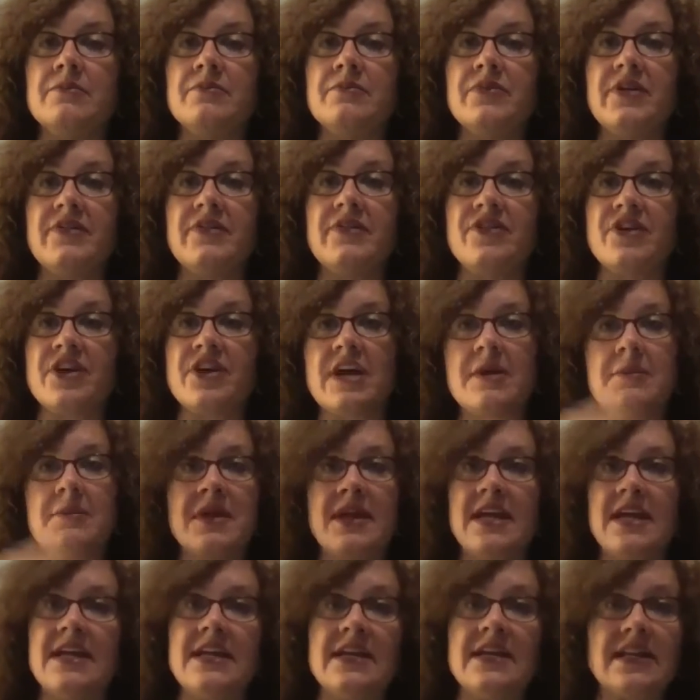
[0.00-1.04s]
if you're
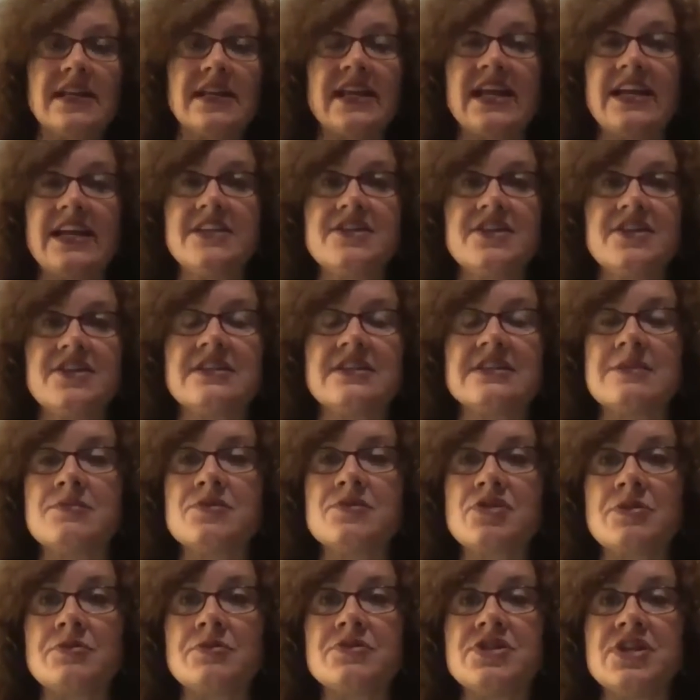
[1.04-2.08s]
coming in late to the
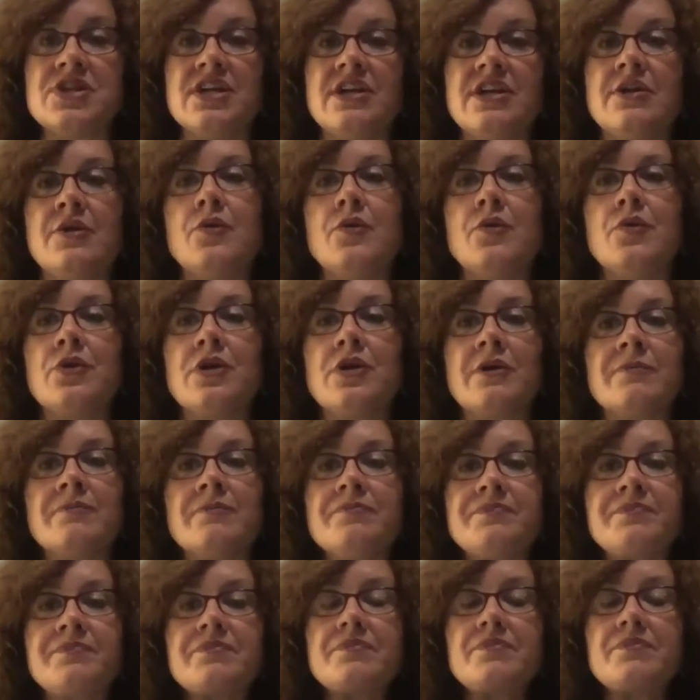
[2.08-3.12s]
subscription, or
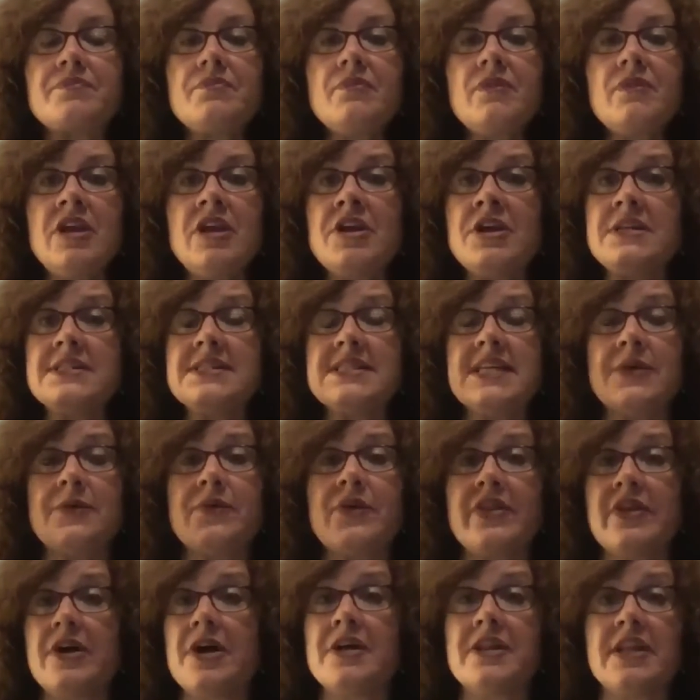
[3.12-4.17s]
you can see
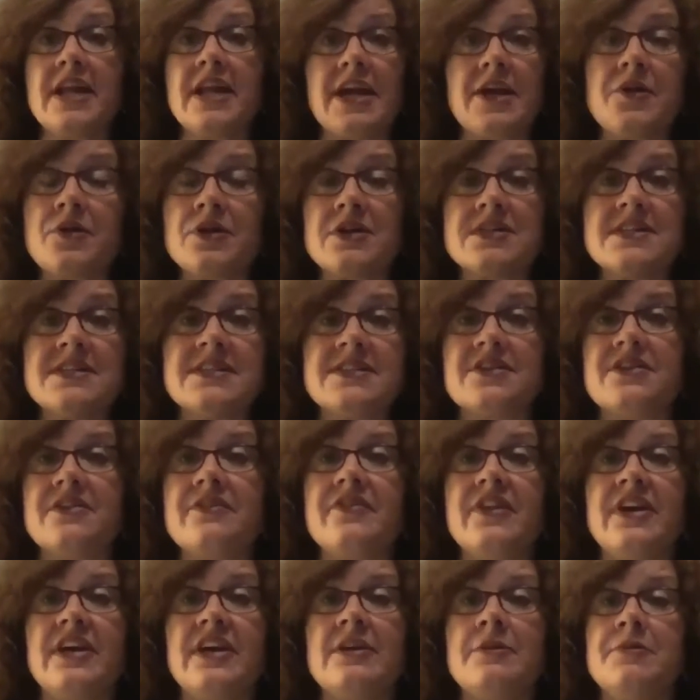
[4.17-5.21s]
where the online courses are
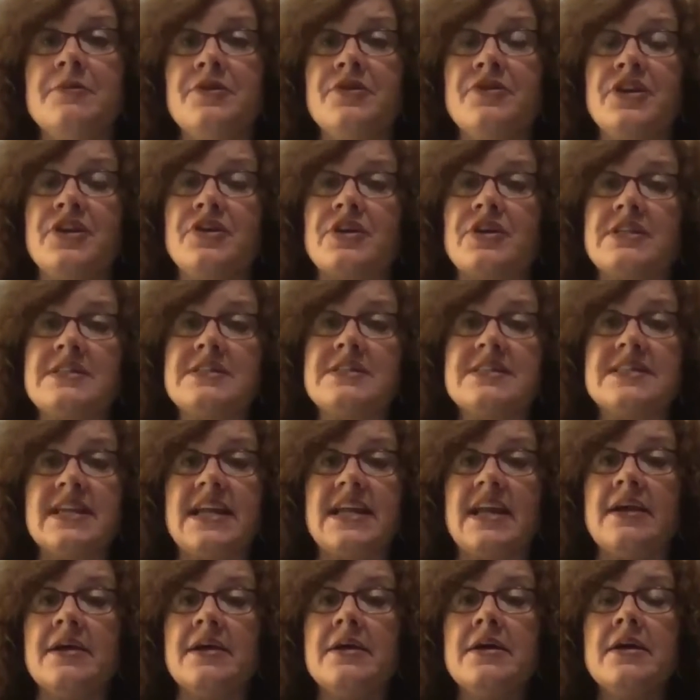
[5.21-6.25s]
available. You can
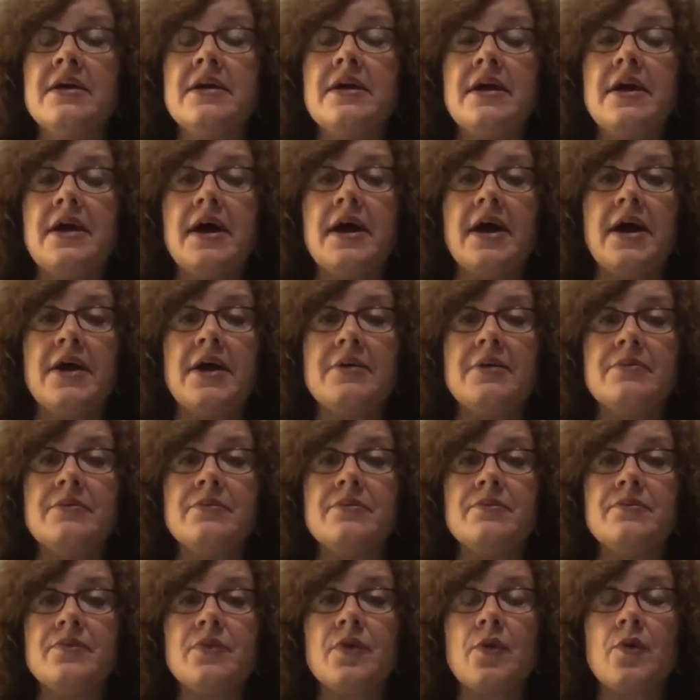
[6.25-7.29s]
see
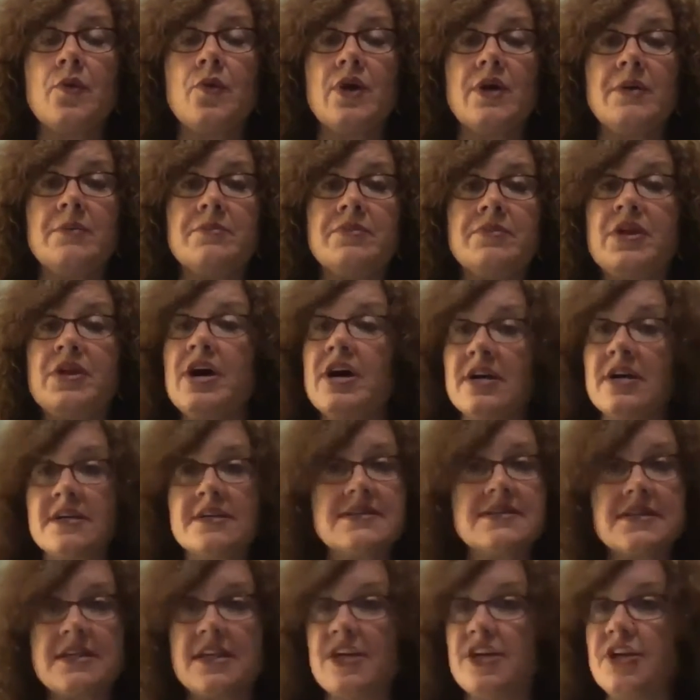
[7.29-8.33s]
what
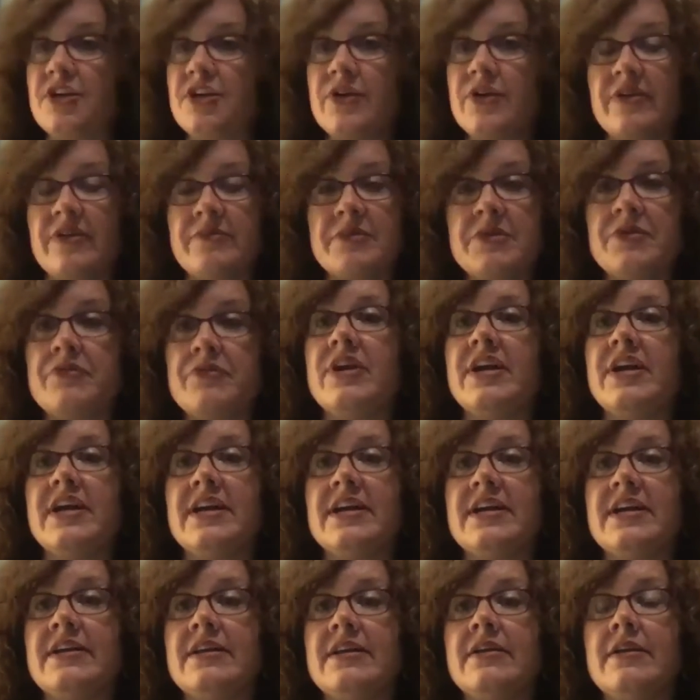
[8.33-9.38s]
blogs have been
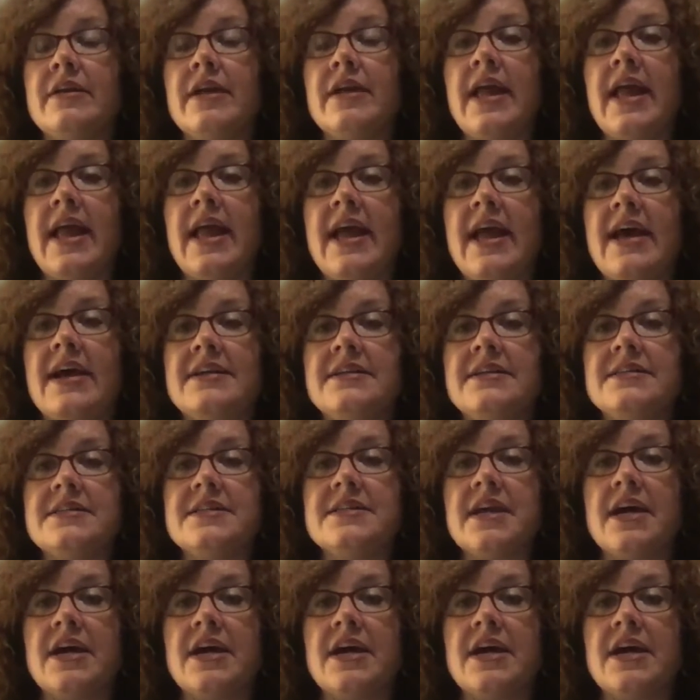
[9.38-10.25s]
written, and